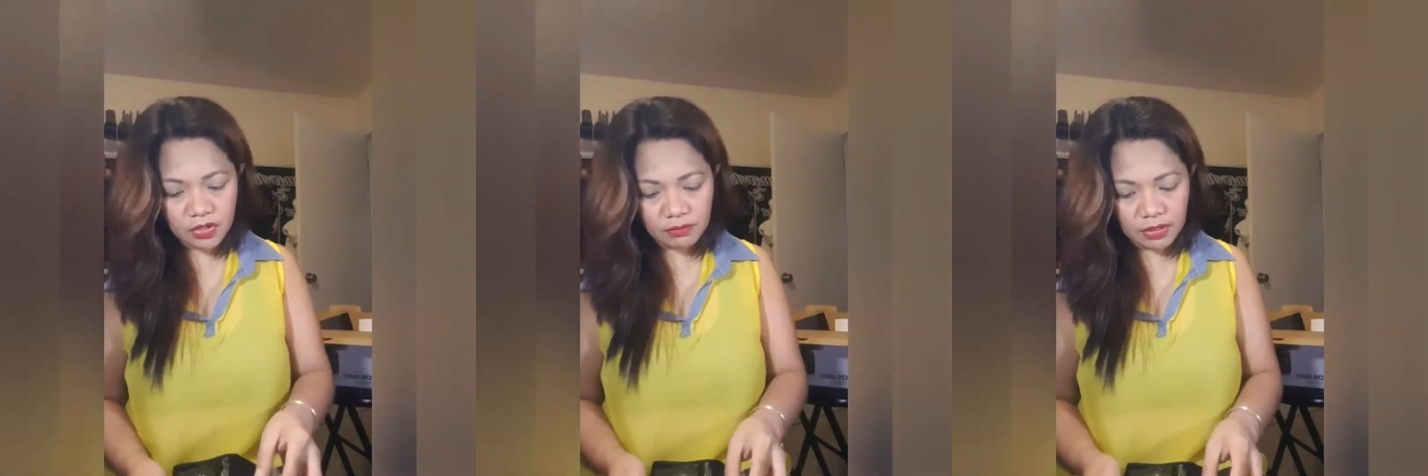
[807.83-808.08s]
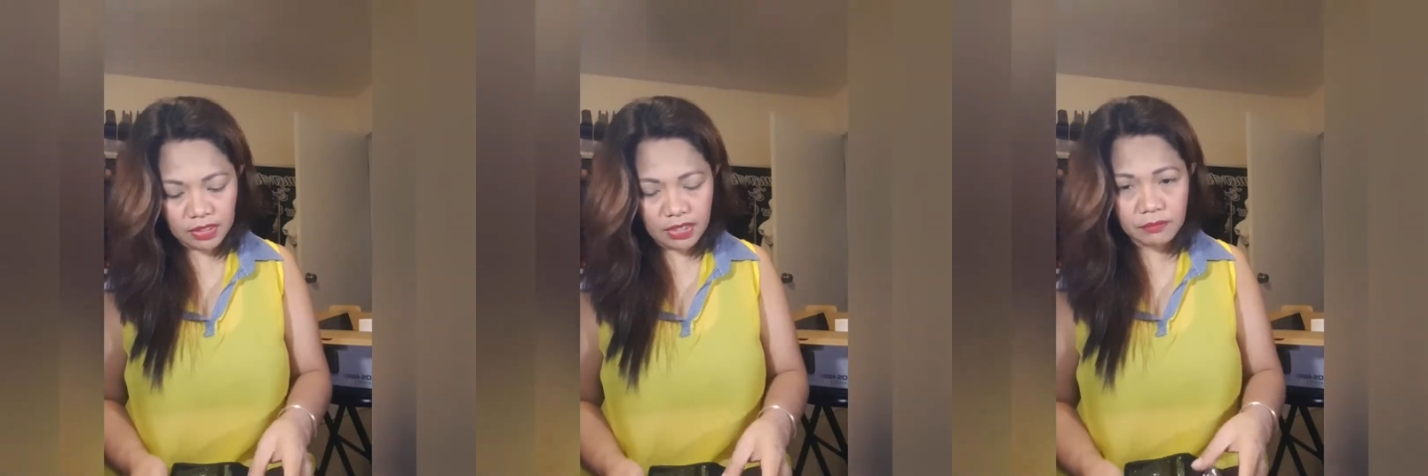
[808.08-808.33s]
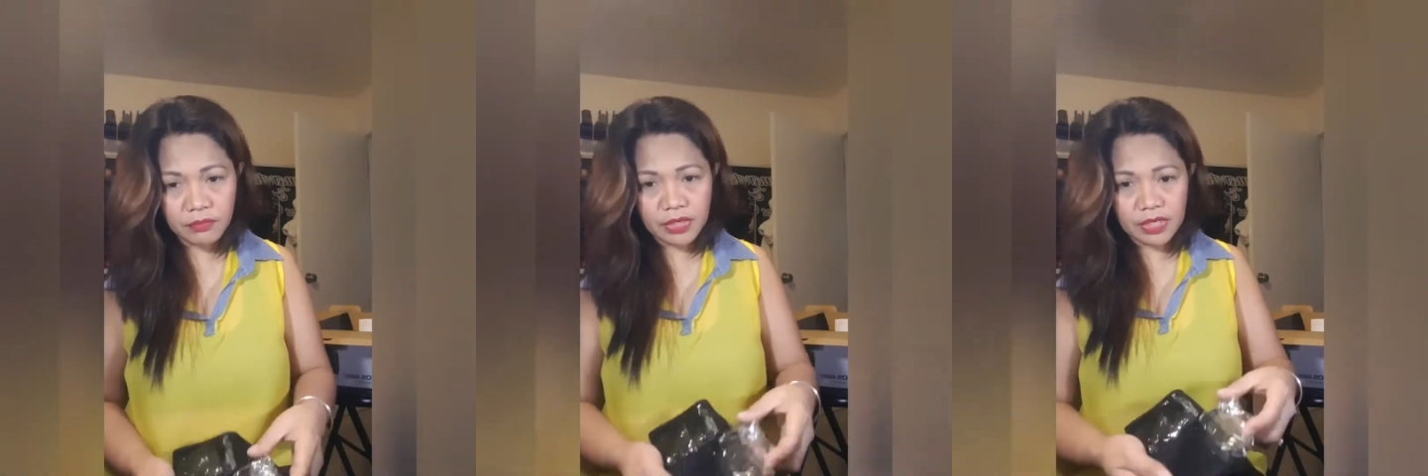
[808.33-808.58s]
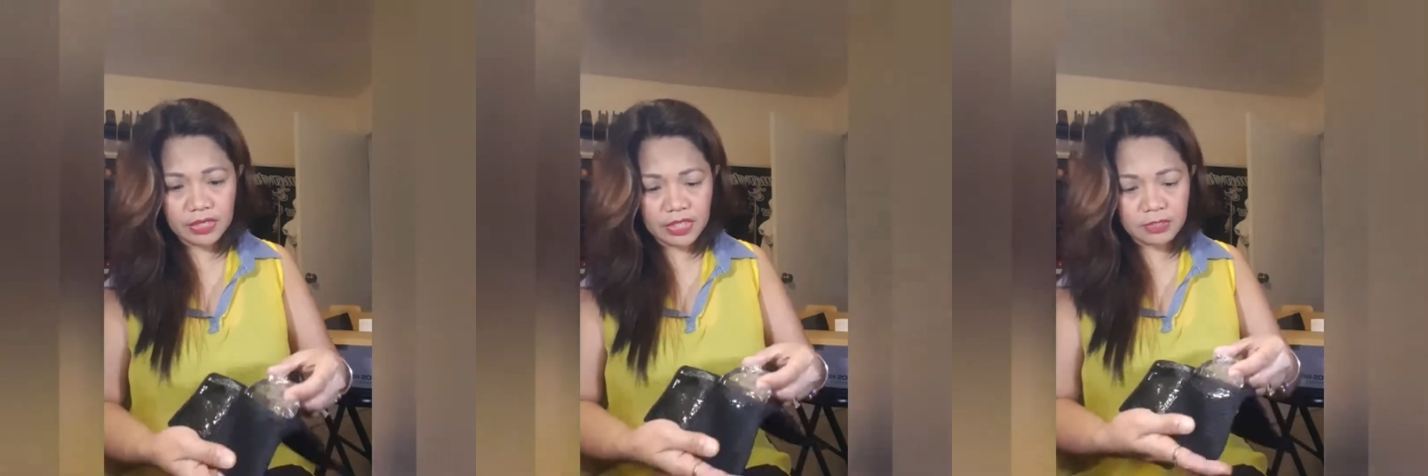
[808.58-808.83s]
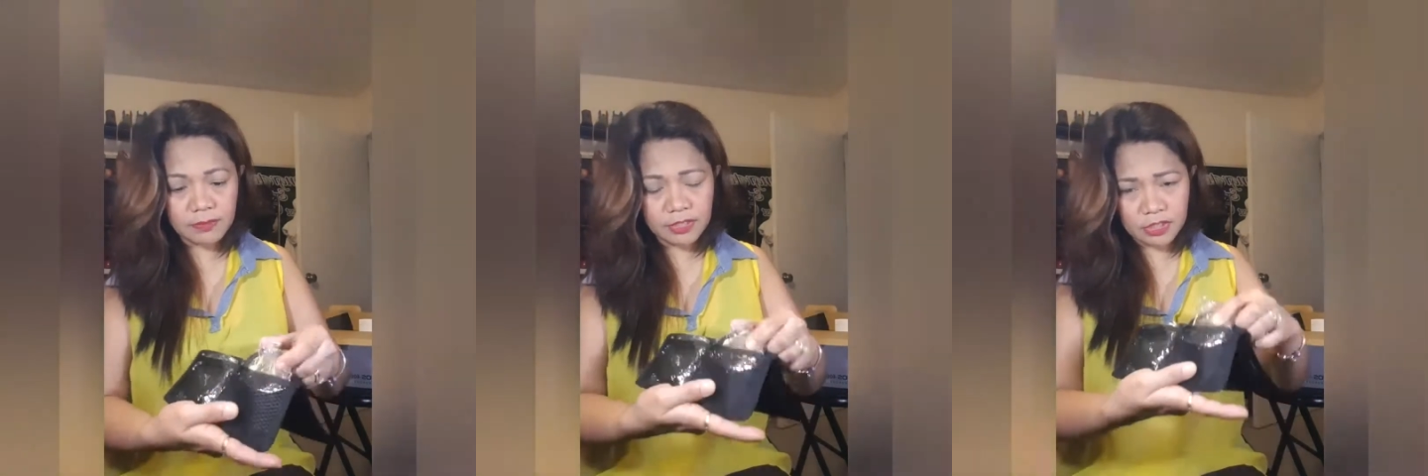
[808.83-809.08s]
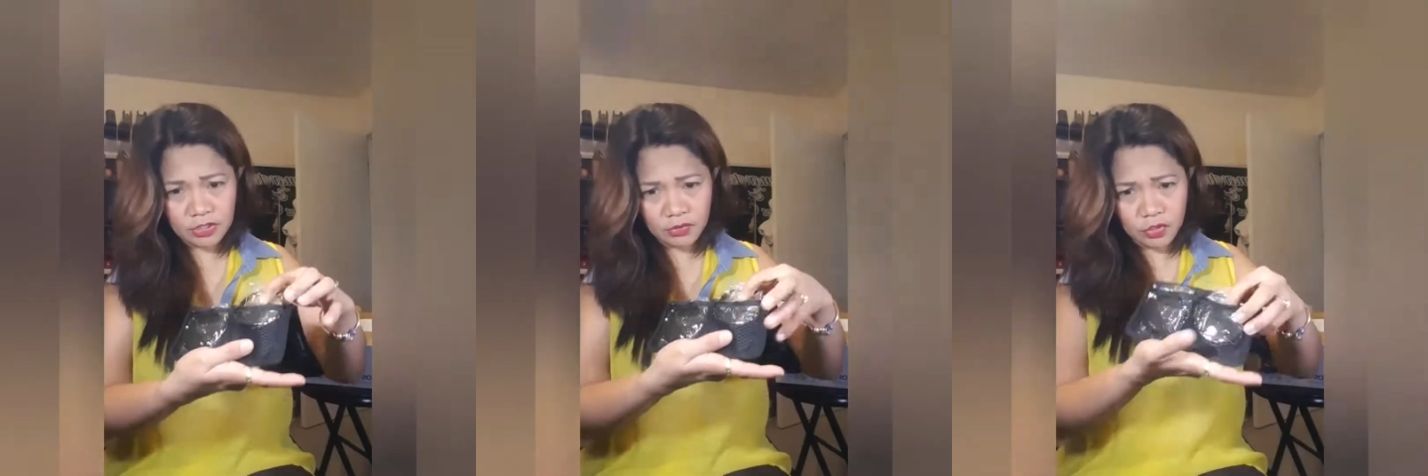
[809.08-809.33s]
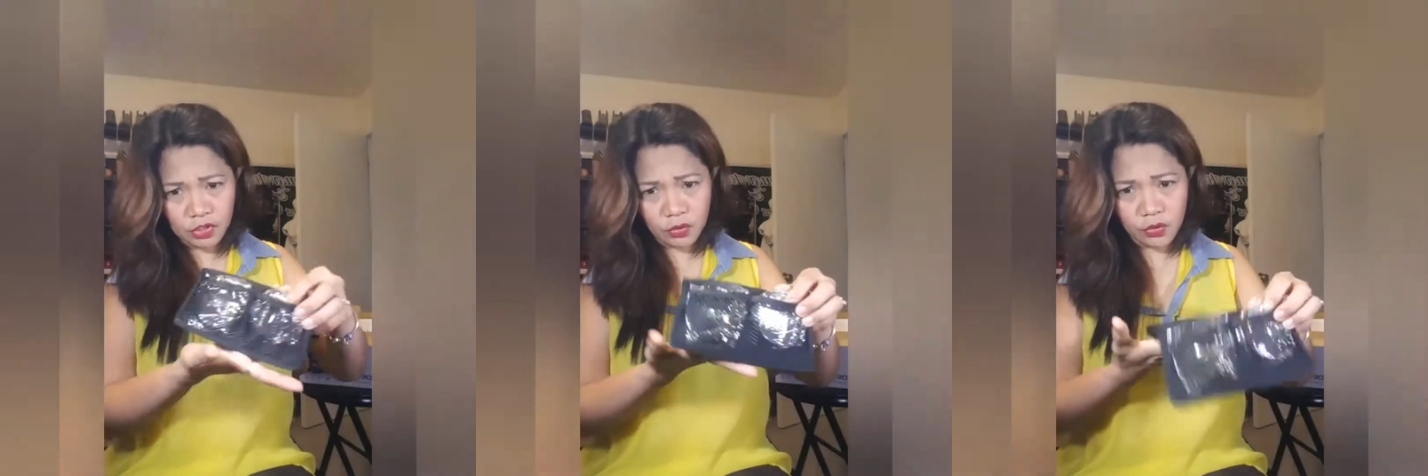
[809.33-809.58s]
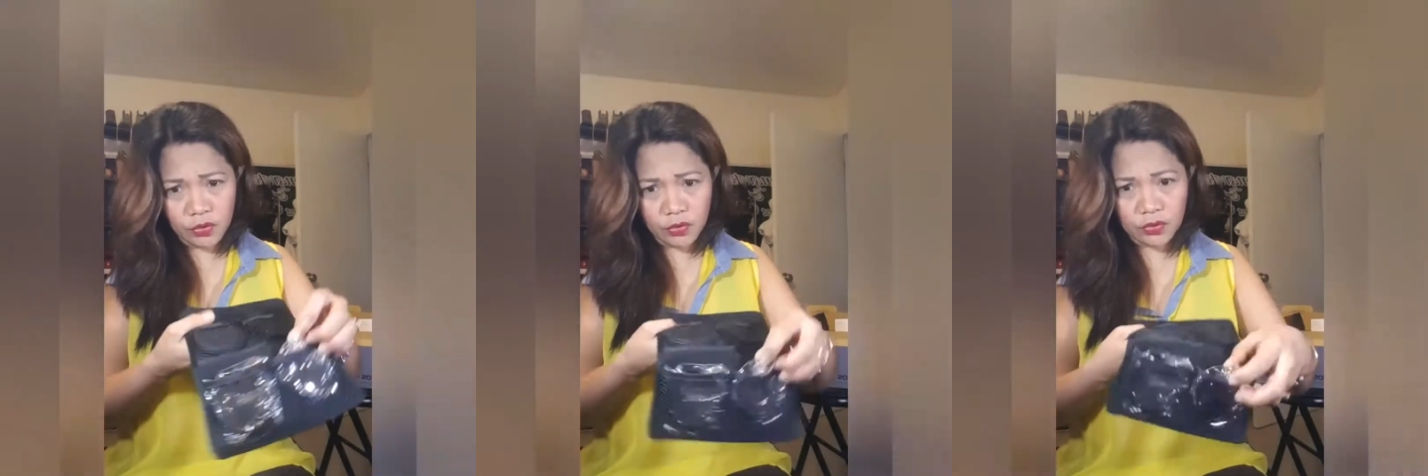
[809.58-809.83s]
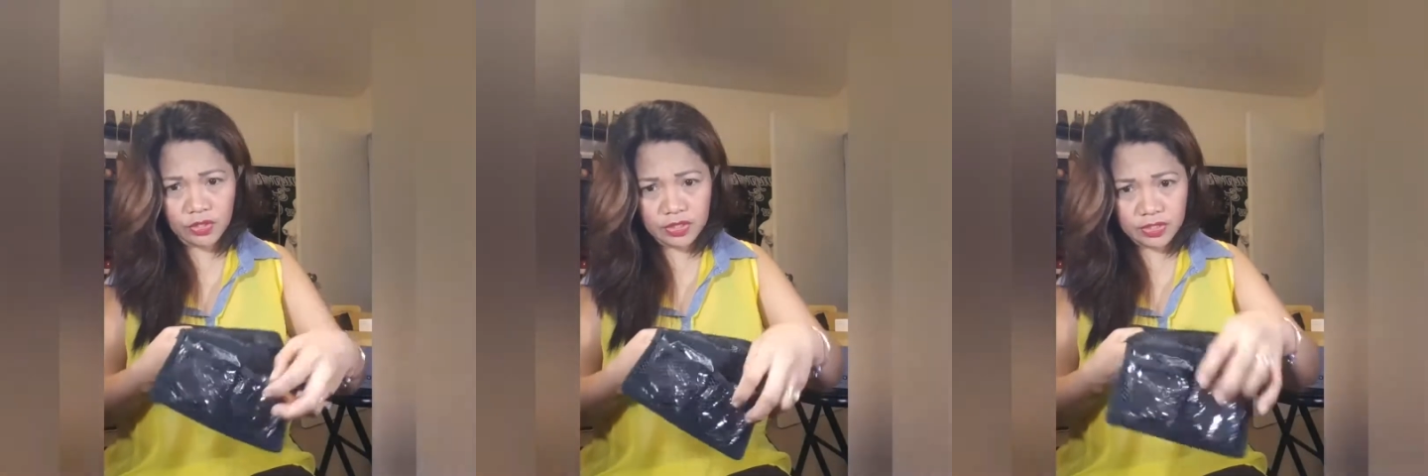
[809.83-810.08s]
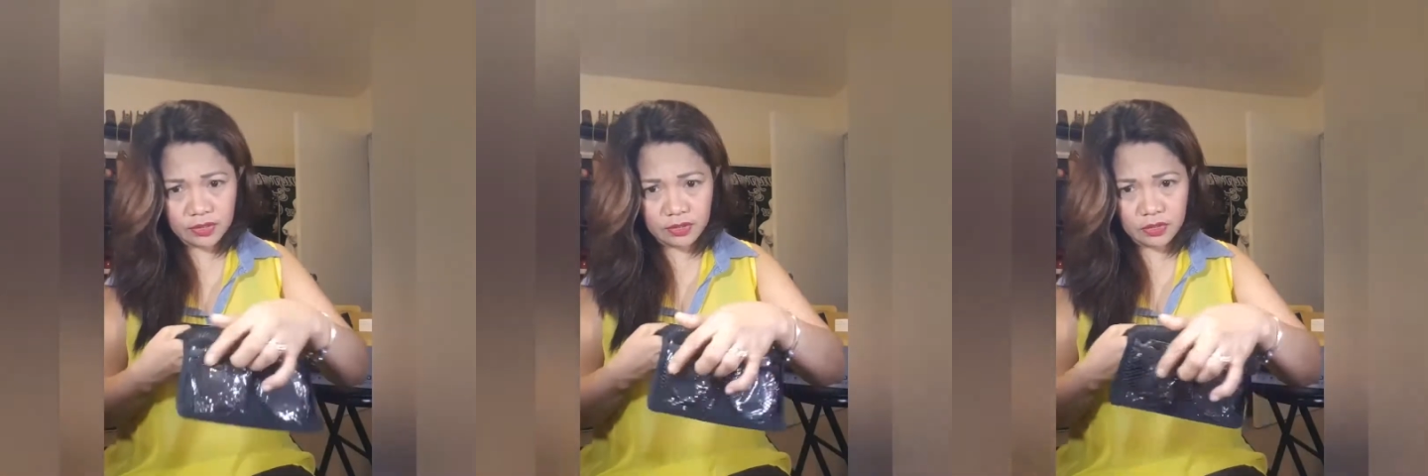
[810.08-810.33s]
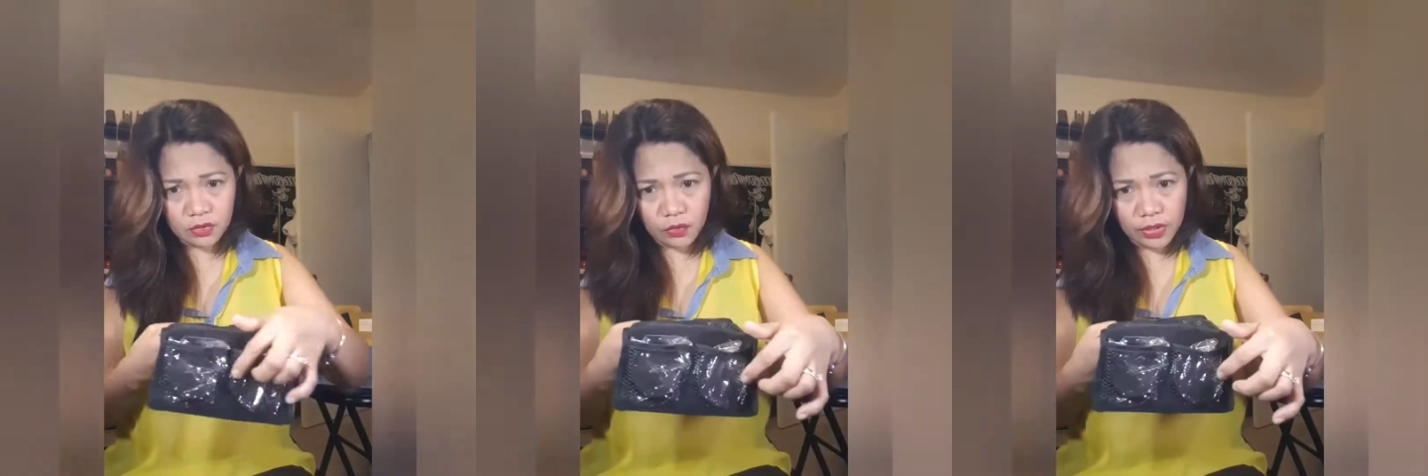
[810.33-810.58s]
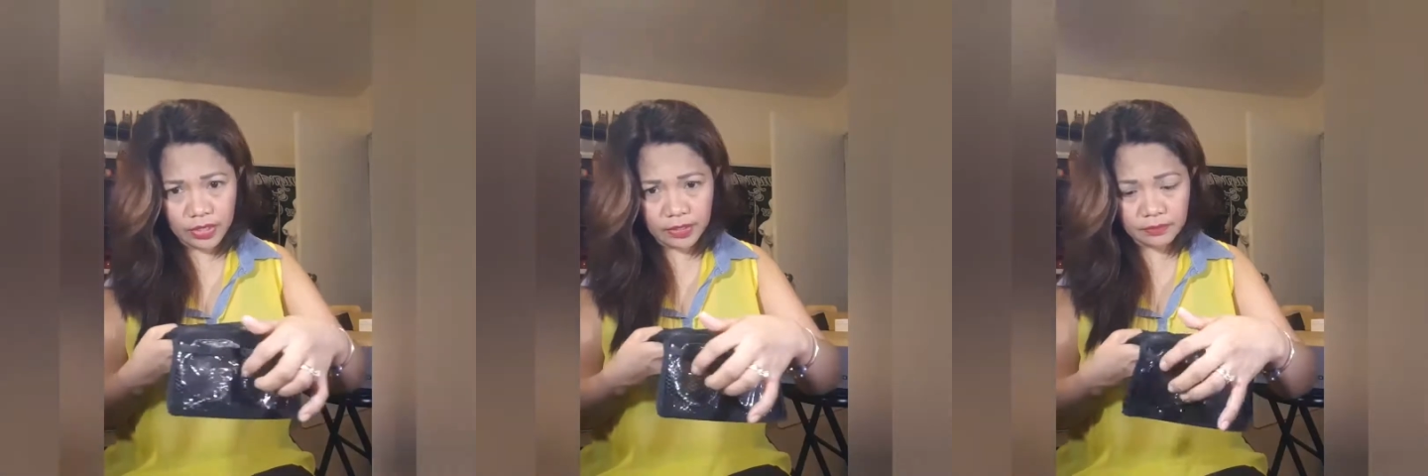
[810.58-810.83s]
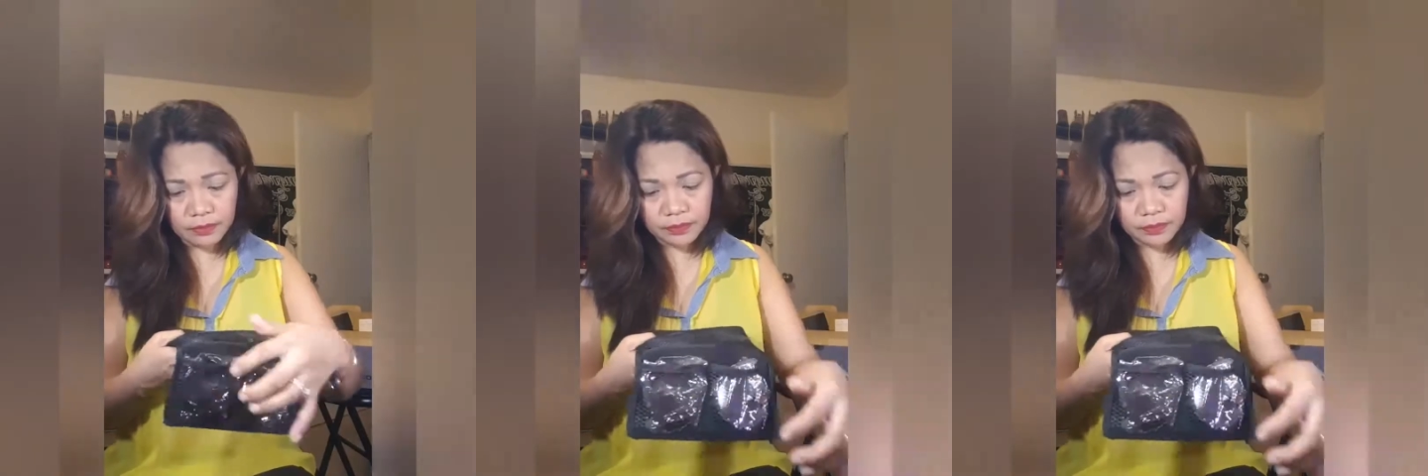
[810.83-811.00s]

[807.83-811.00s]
I'm not gonna bringing this. But just to show you, there's two here.